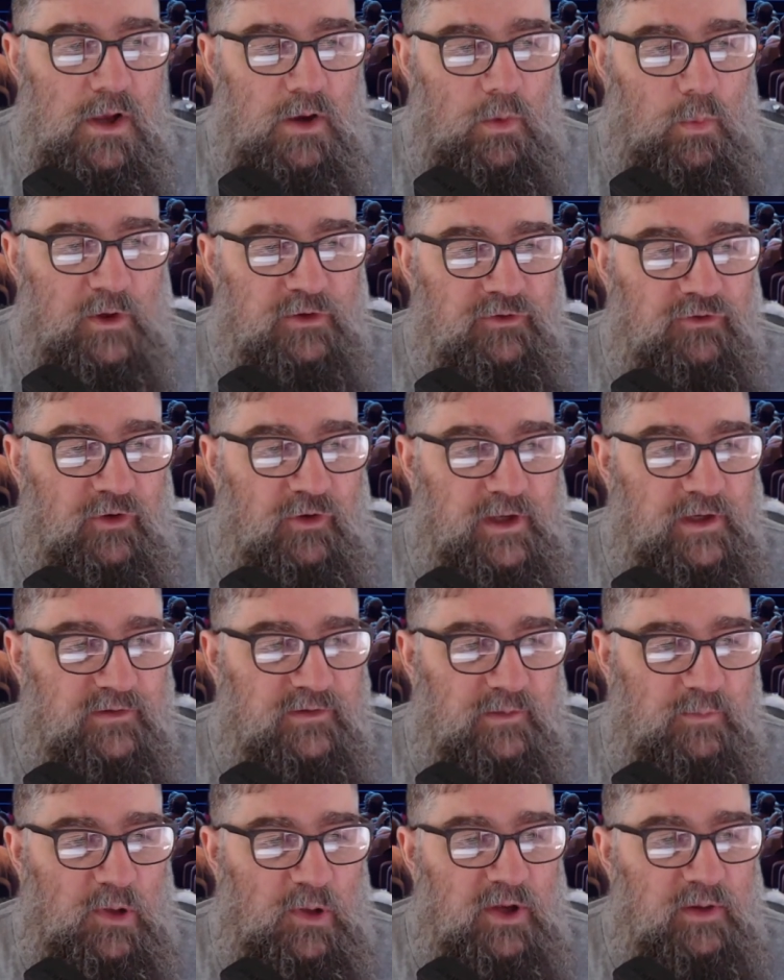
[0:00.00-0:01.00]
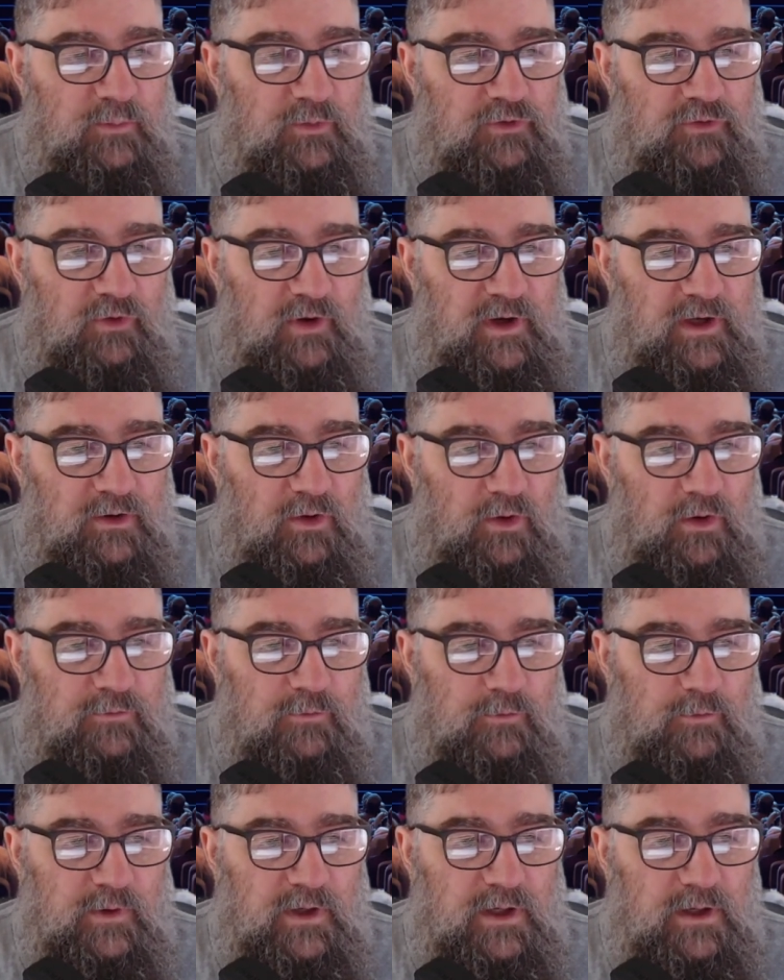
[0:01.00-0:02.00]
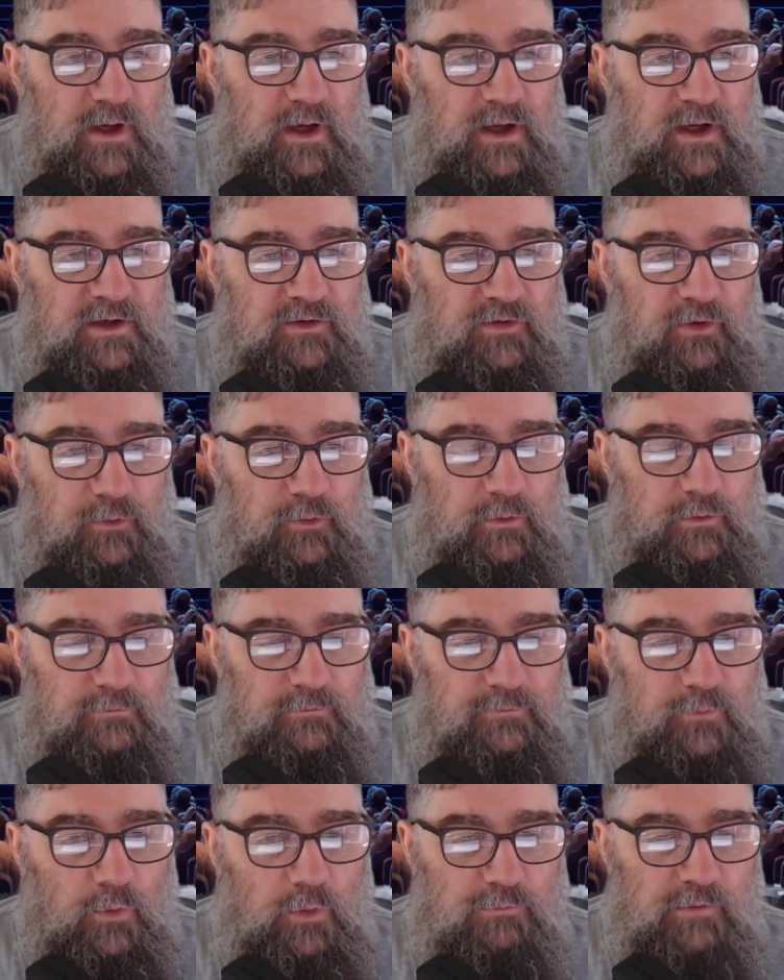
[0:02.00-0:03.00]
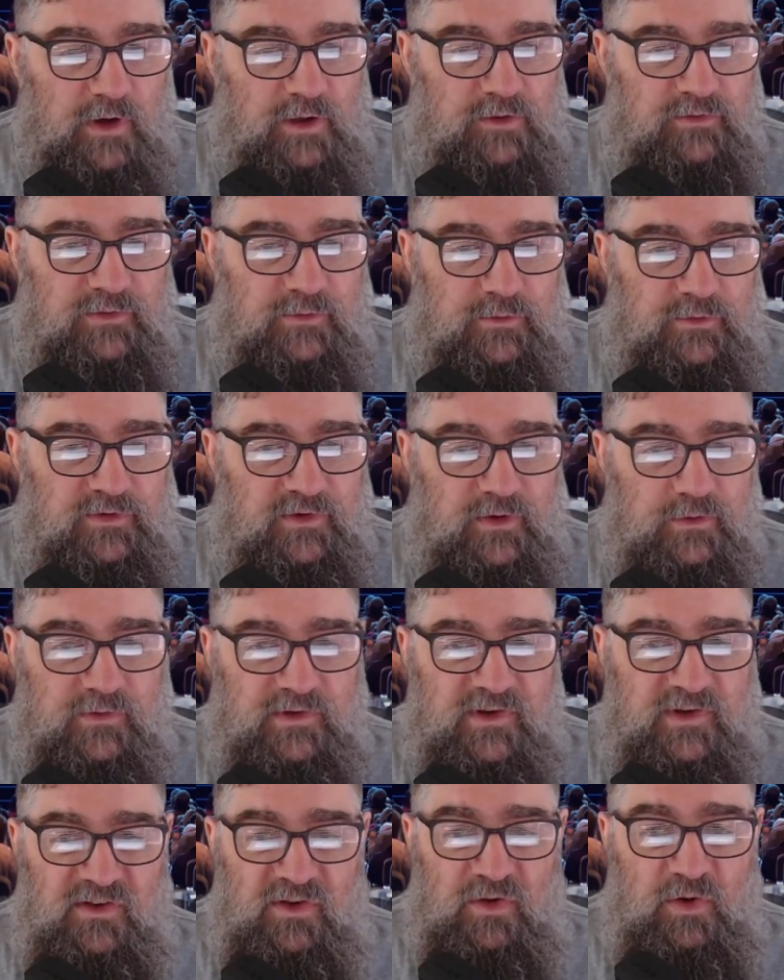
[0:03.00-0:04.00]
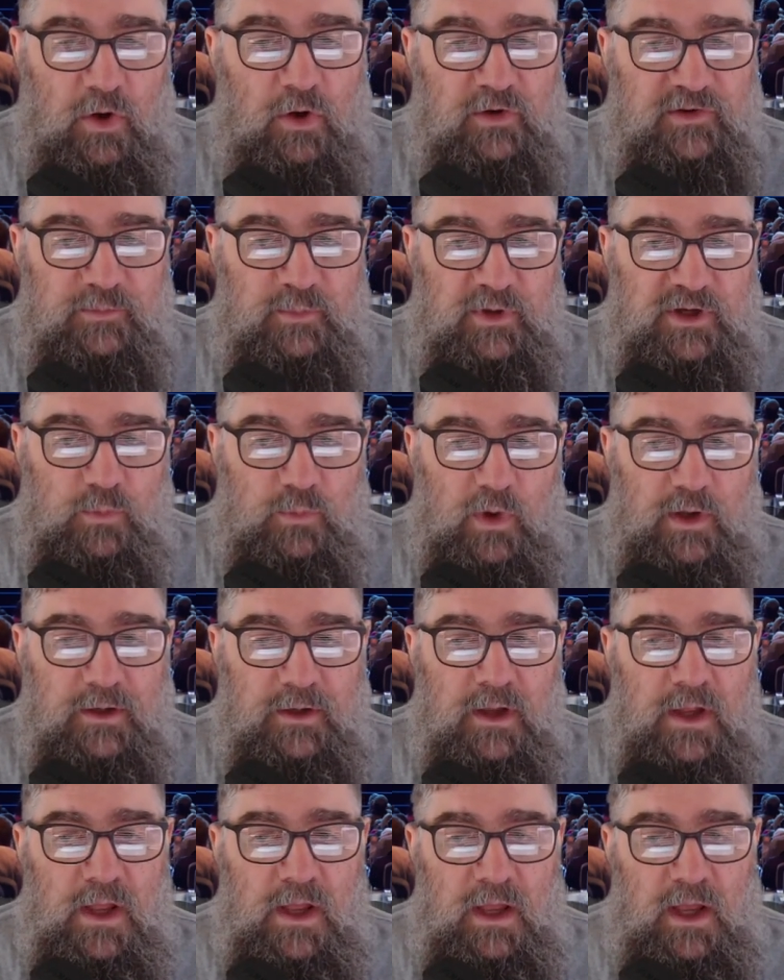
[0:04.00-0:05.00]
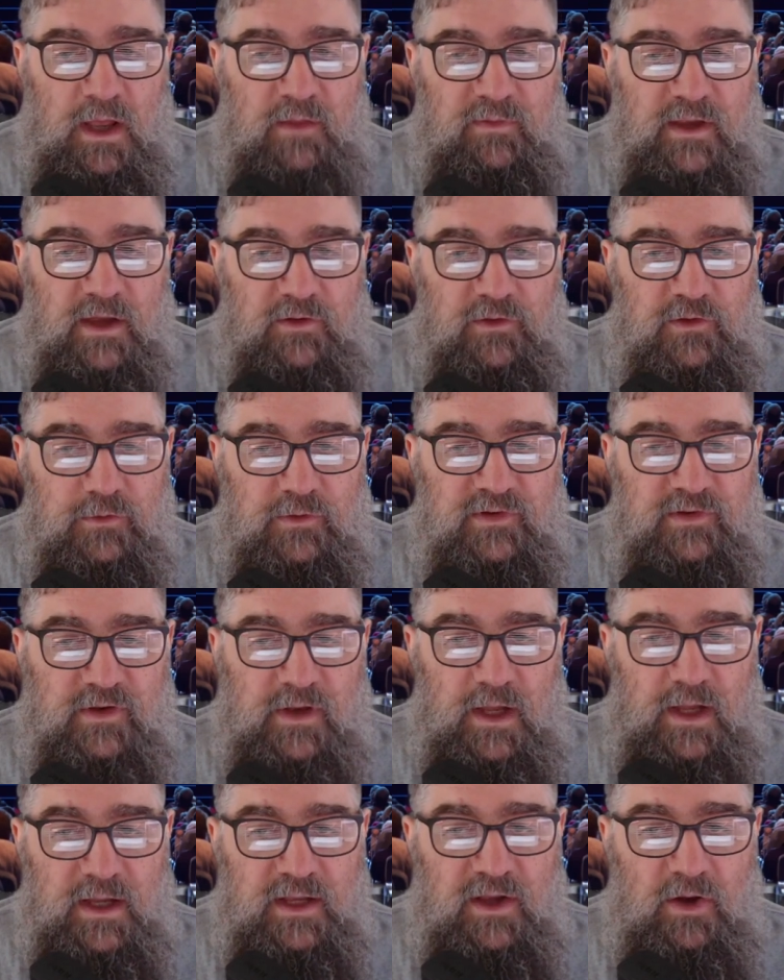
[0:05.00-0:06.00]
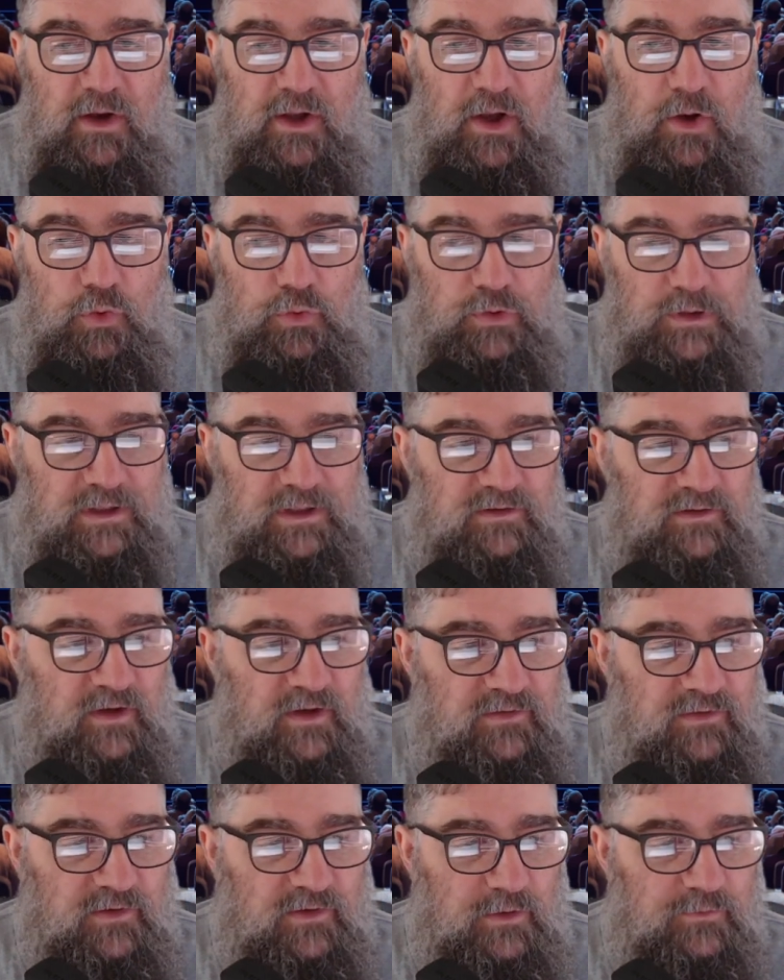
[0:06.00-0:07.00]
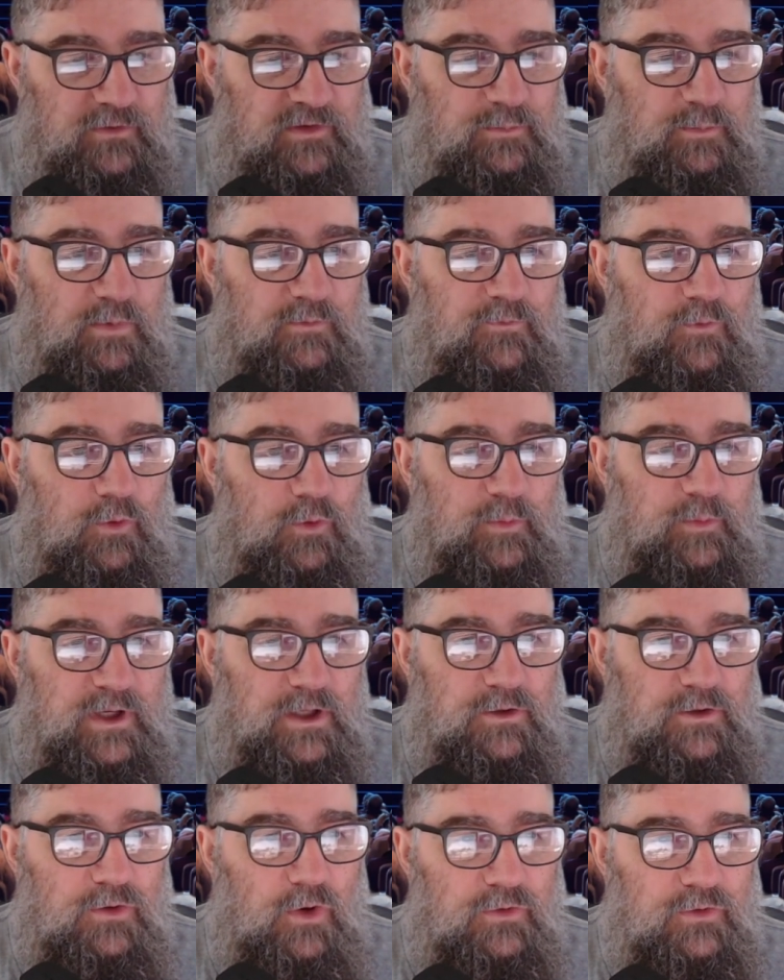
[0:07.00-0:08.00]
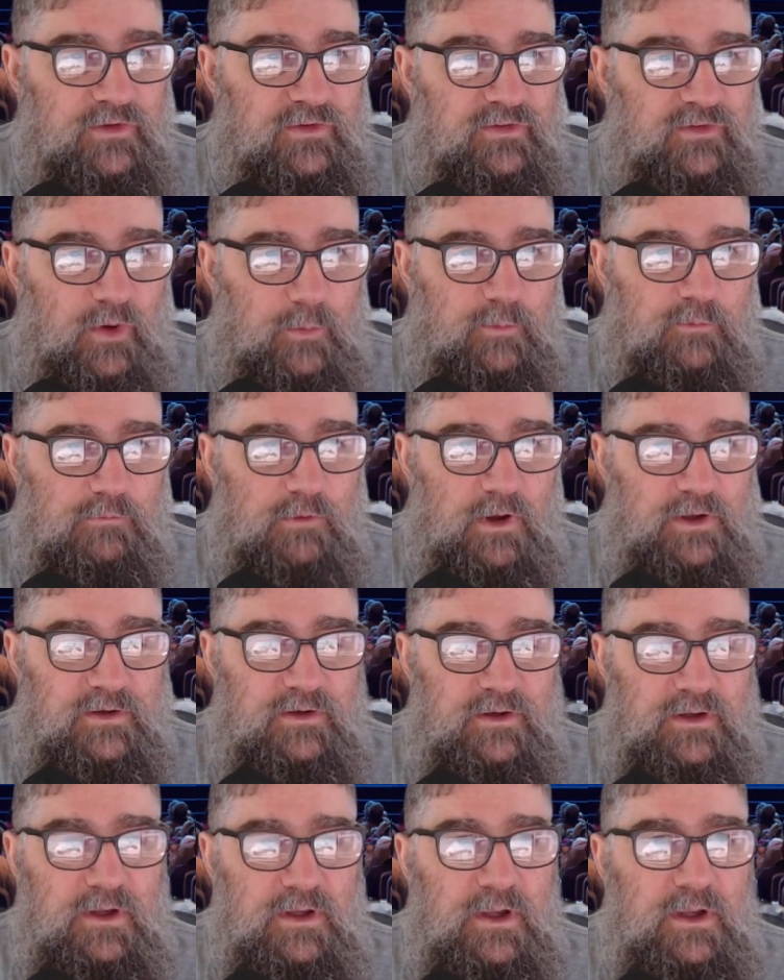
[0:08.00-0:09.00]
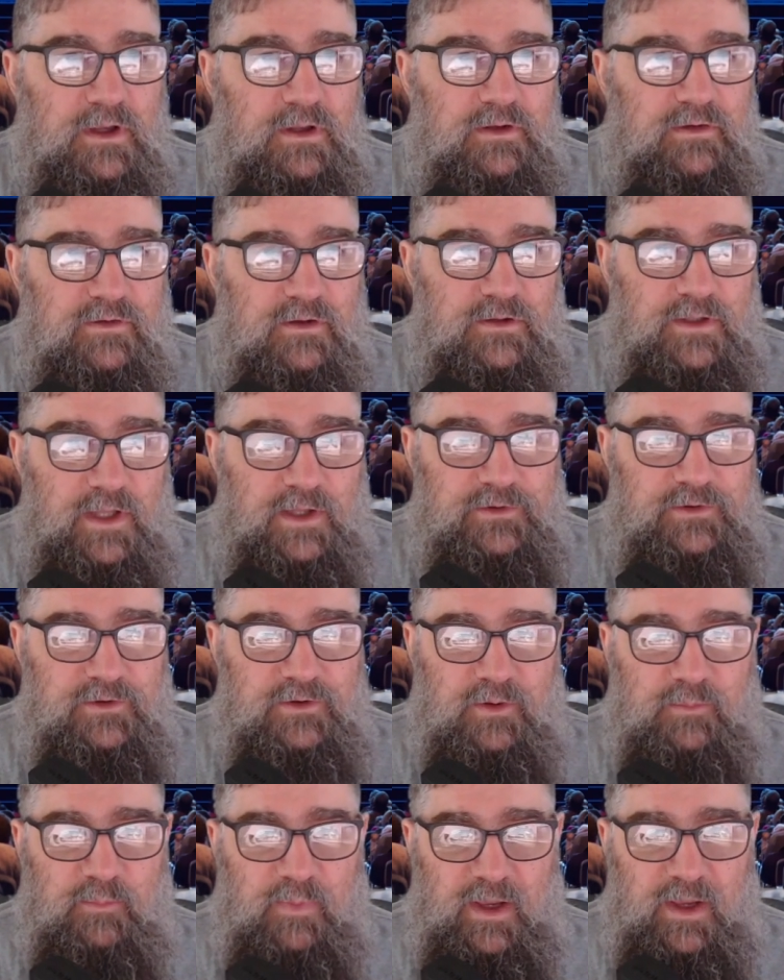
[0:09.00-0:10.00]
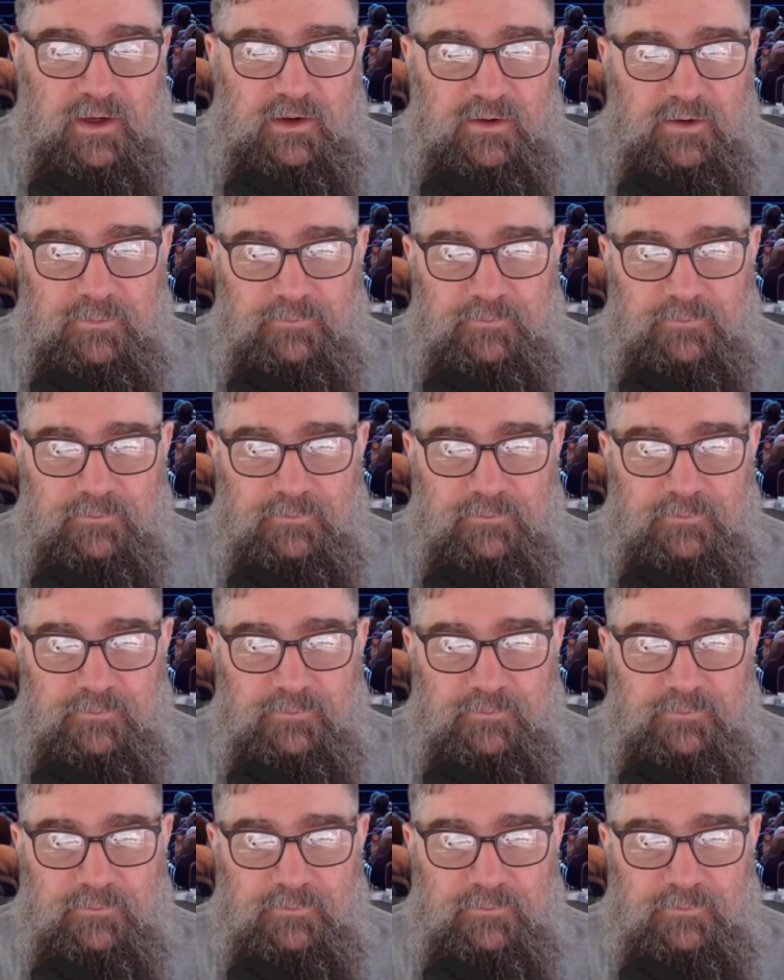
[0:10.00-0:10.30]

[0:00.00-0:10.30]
One train is a playable train, offering a total of 4 rail tour services on High Speed 1, and the other is an AI-only test service performing a non-stop run to London and back.